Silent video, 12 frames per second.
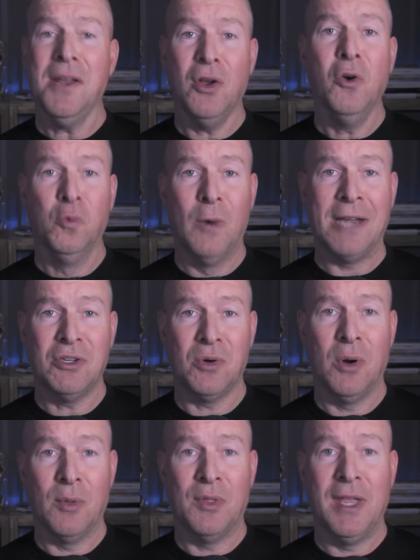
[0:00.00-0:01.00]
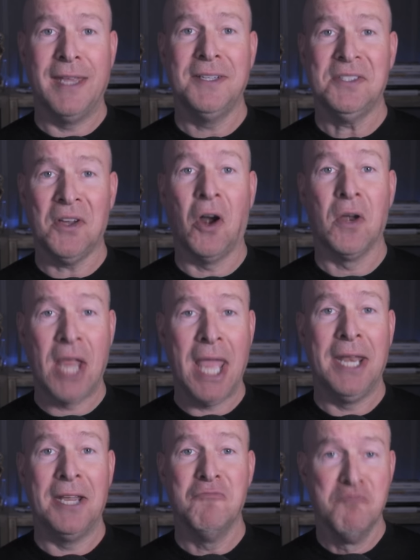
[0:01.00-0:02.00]
I know retro things are
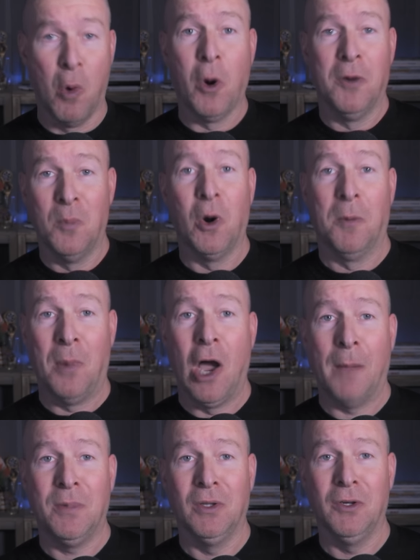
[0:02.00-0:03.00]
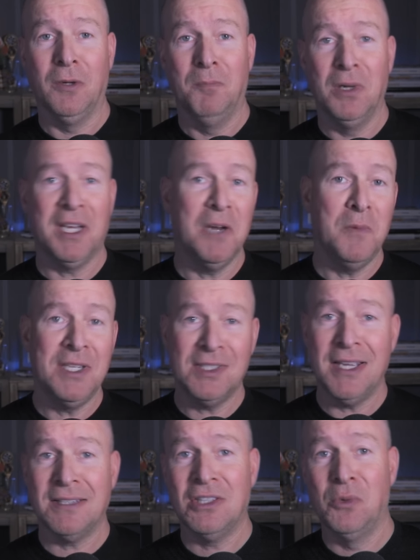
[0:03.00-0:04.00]
getting more and more popular, but can we
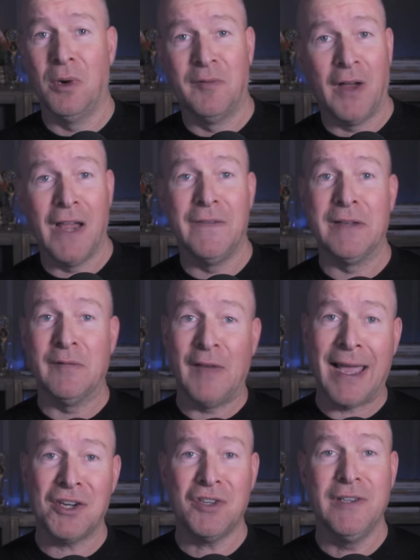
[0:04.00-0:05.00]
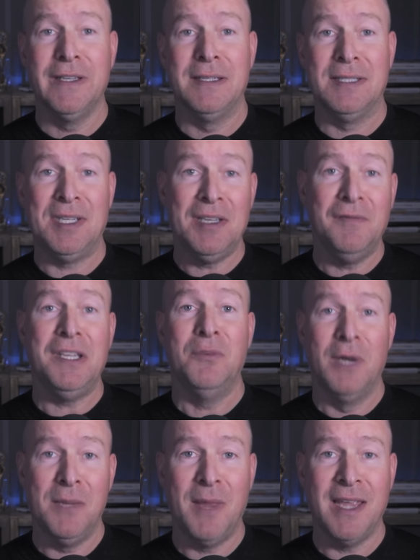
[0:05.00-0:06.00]
stick to reviving fashion and
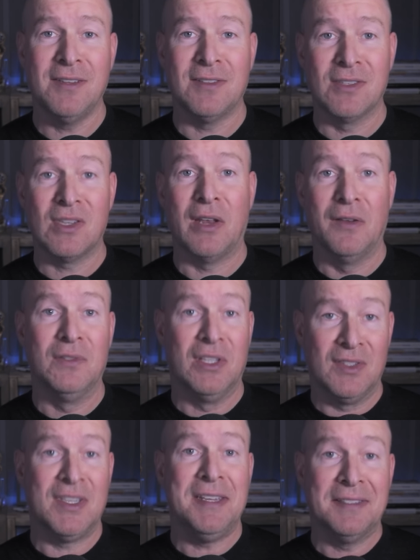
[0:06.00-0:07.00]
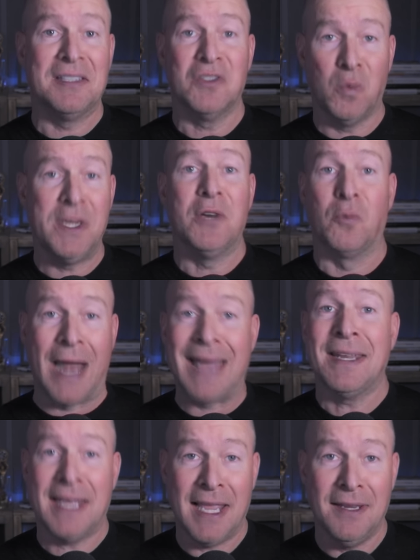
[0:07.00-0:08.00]
TV remakes instead of diseases we
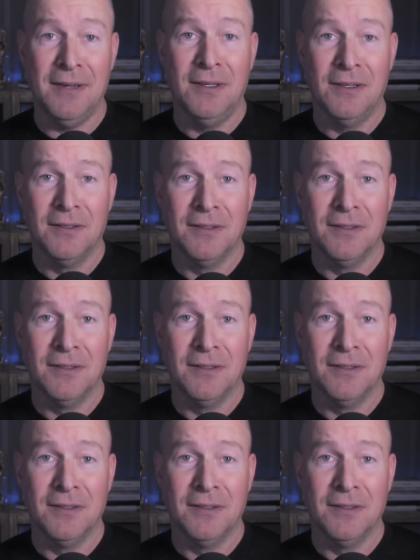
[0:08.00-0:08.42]
eradicated?